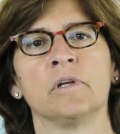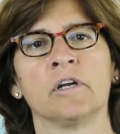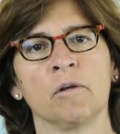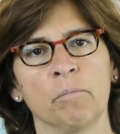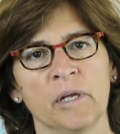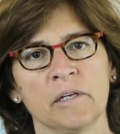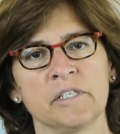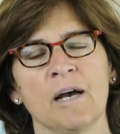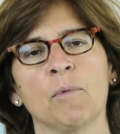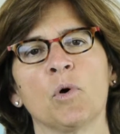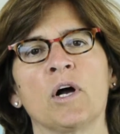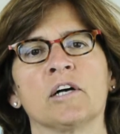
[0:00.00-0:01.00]
It can be a
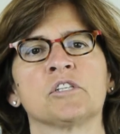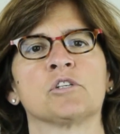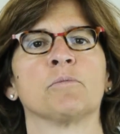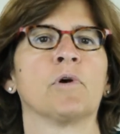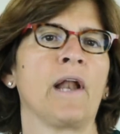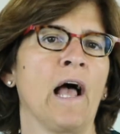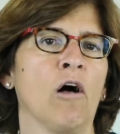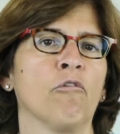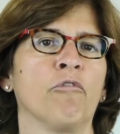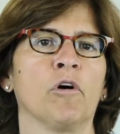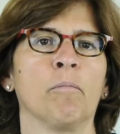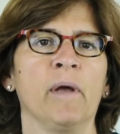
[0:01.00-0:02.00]
demo customer, an
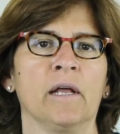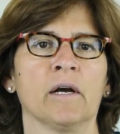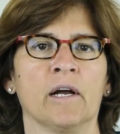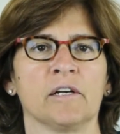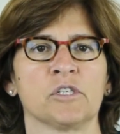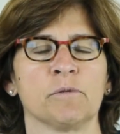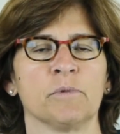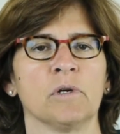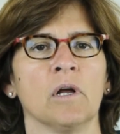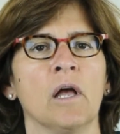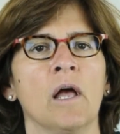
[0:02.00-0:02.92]
alpha, beta customer.